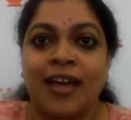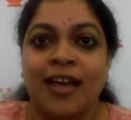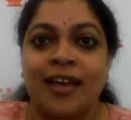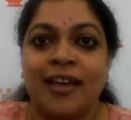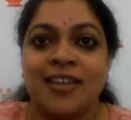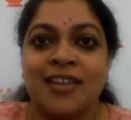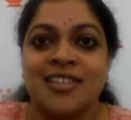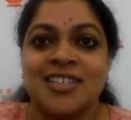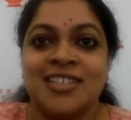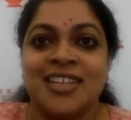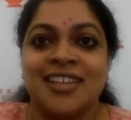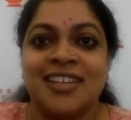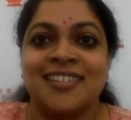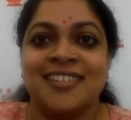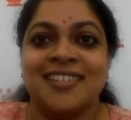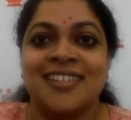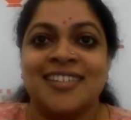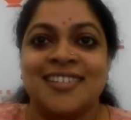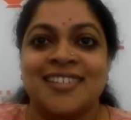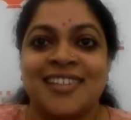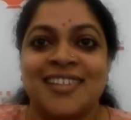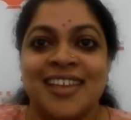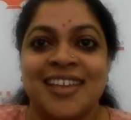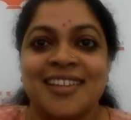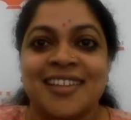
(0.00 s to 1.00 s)
She is a
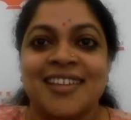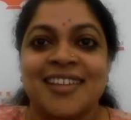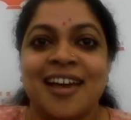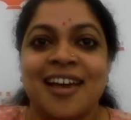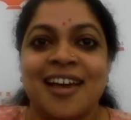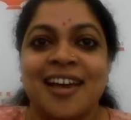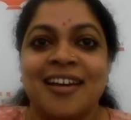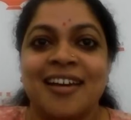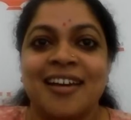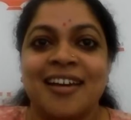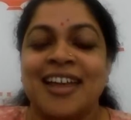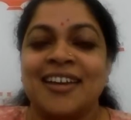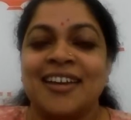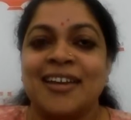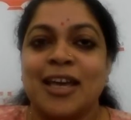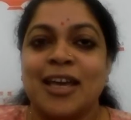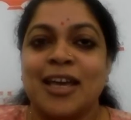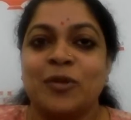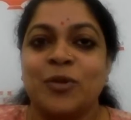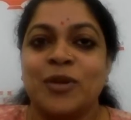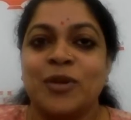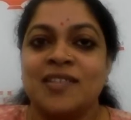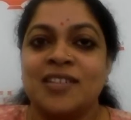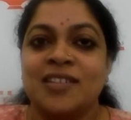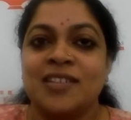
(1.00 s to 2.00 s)
CSR and
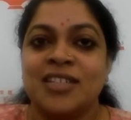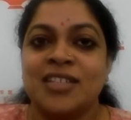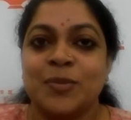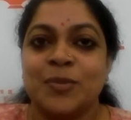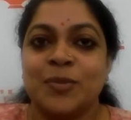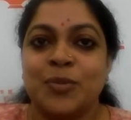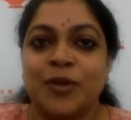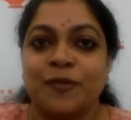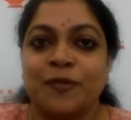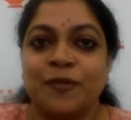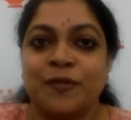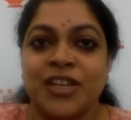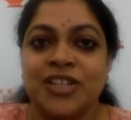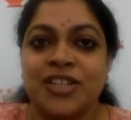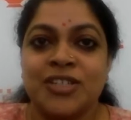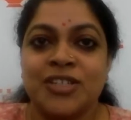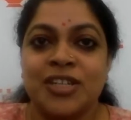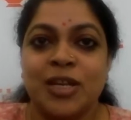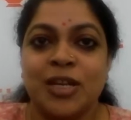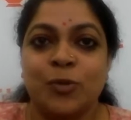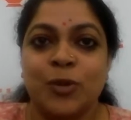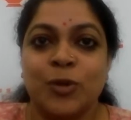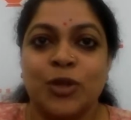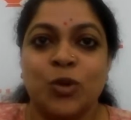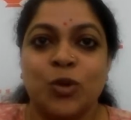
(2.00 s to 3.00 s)
diversity
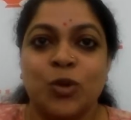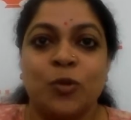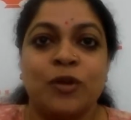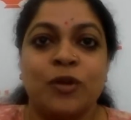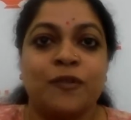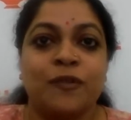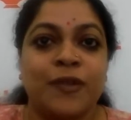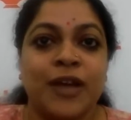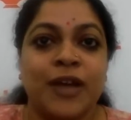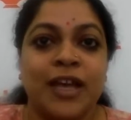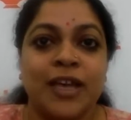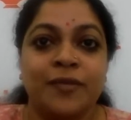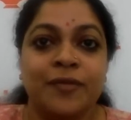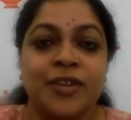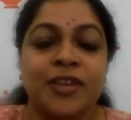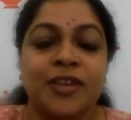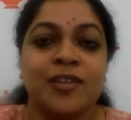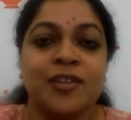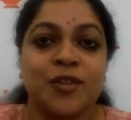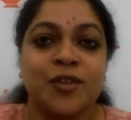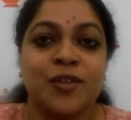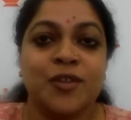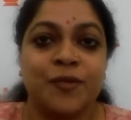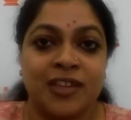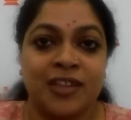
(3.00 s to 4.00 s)
professional with over 5
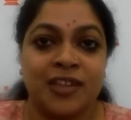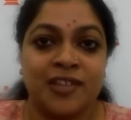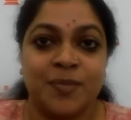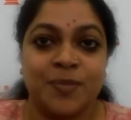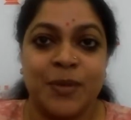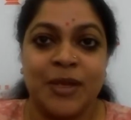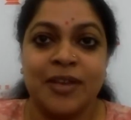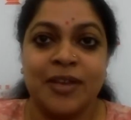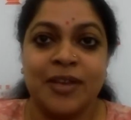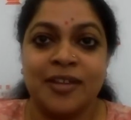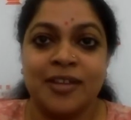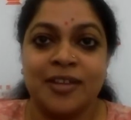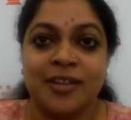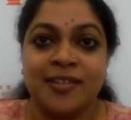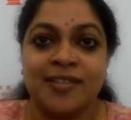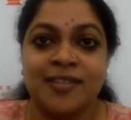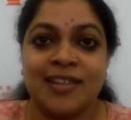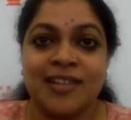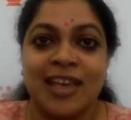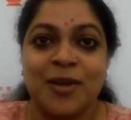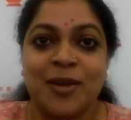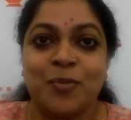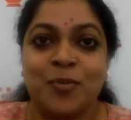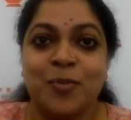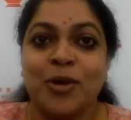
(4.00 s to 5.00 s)
years of experience.
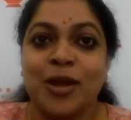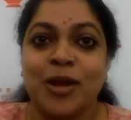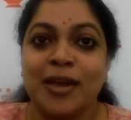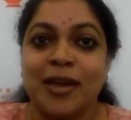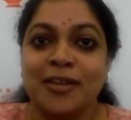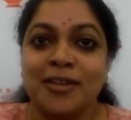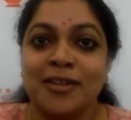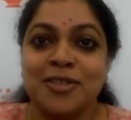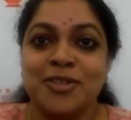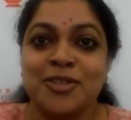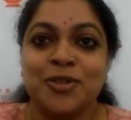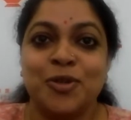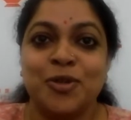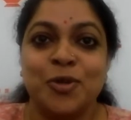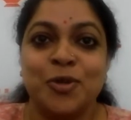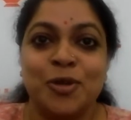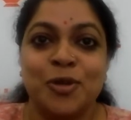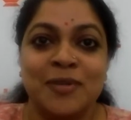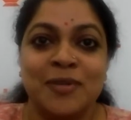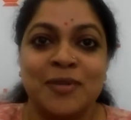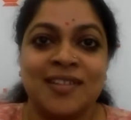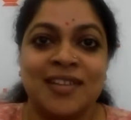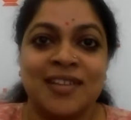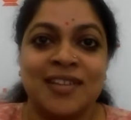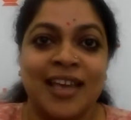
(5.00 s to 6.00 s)
And prior to
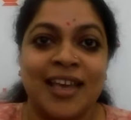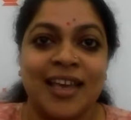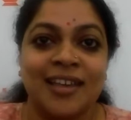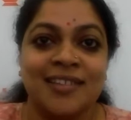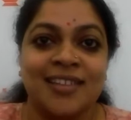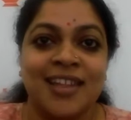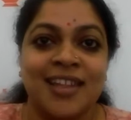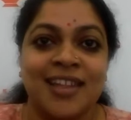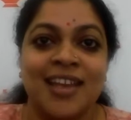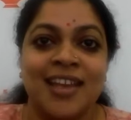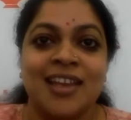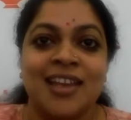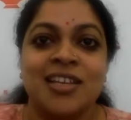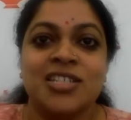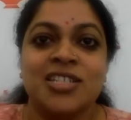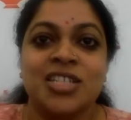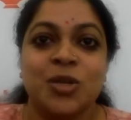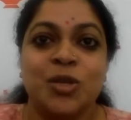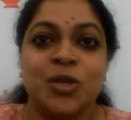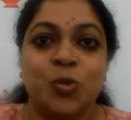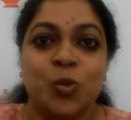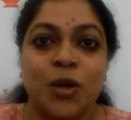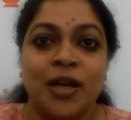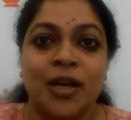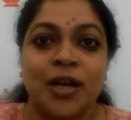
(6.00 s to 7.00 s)
Goldman Sachs,
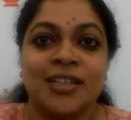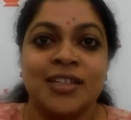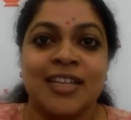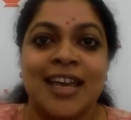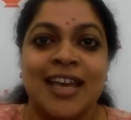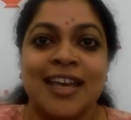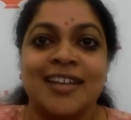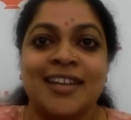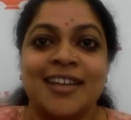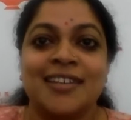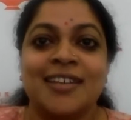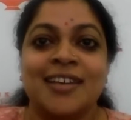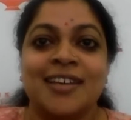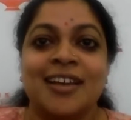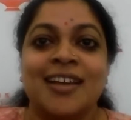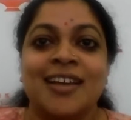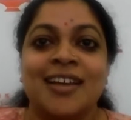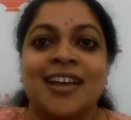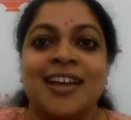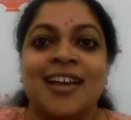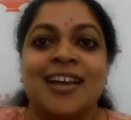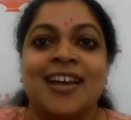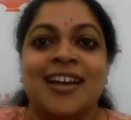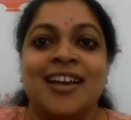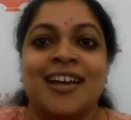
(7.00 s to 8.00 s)
she worked at
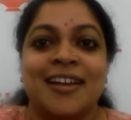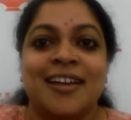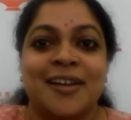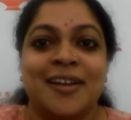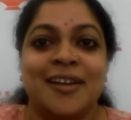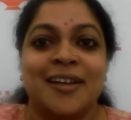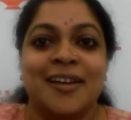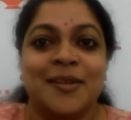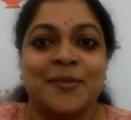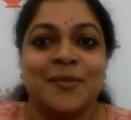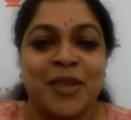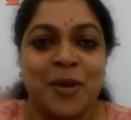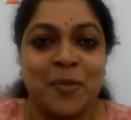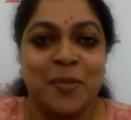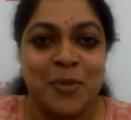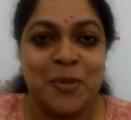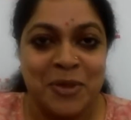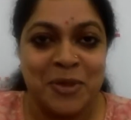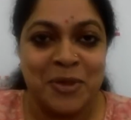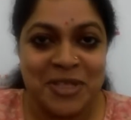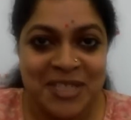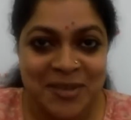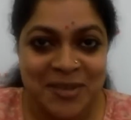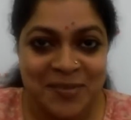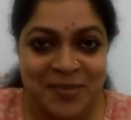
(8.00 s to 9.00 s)

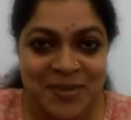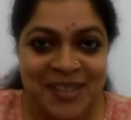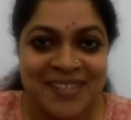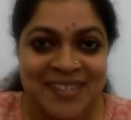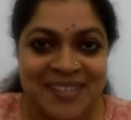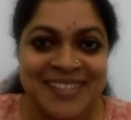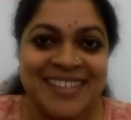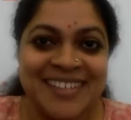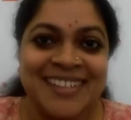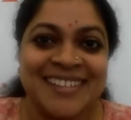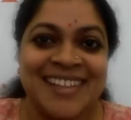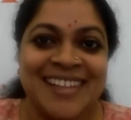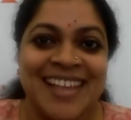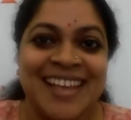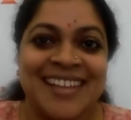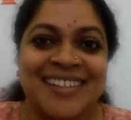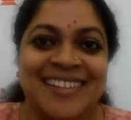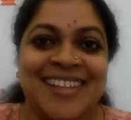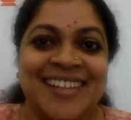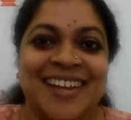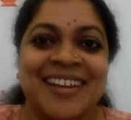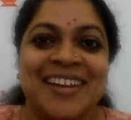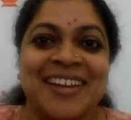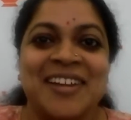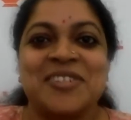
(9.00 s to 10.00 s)
Community Business as
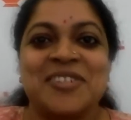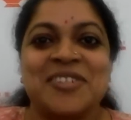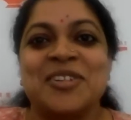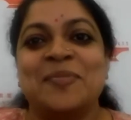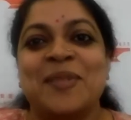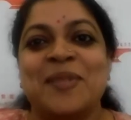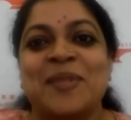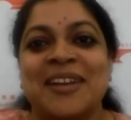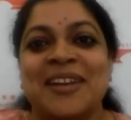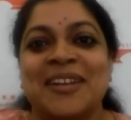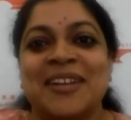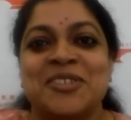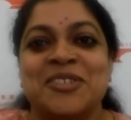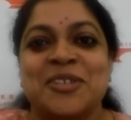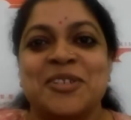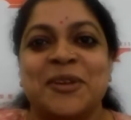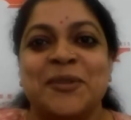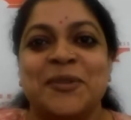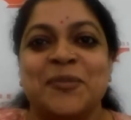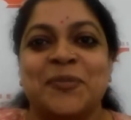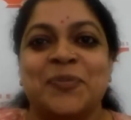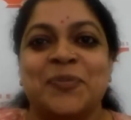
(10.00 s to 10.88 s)
our country manager.